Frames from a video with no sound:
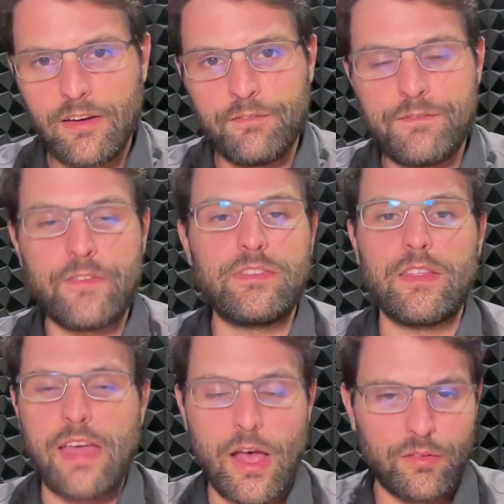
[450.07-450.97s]

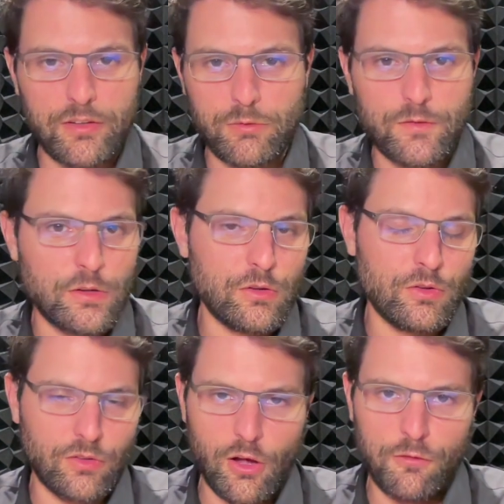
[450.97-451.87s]
50,000
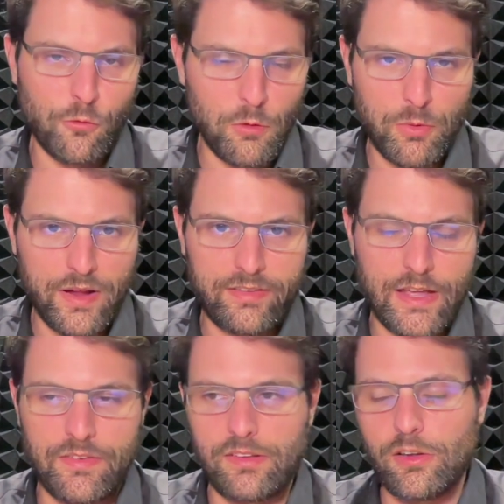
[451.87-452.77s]
reviews, all
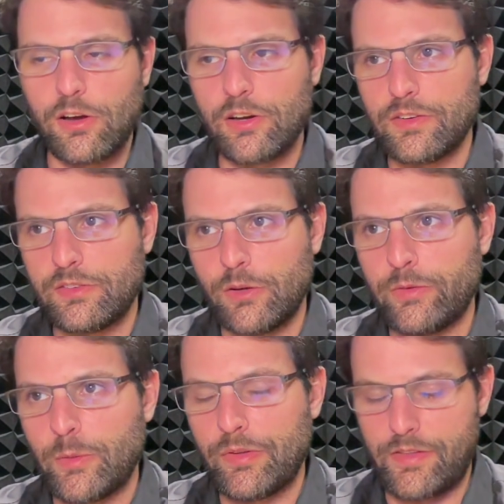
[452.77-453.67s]
4.7 stars. So
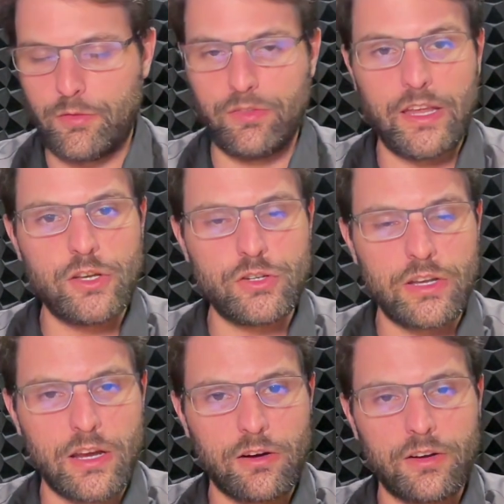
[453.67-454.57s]
it's almost like this was
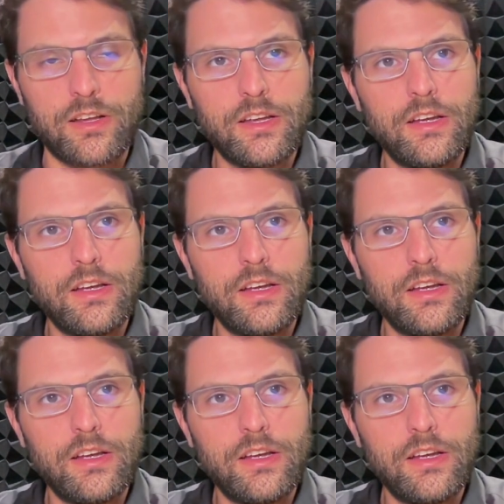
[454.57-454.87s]
engineered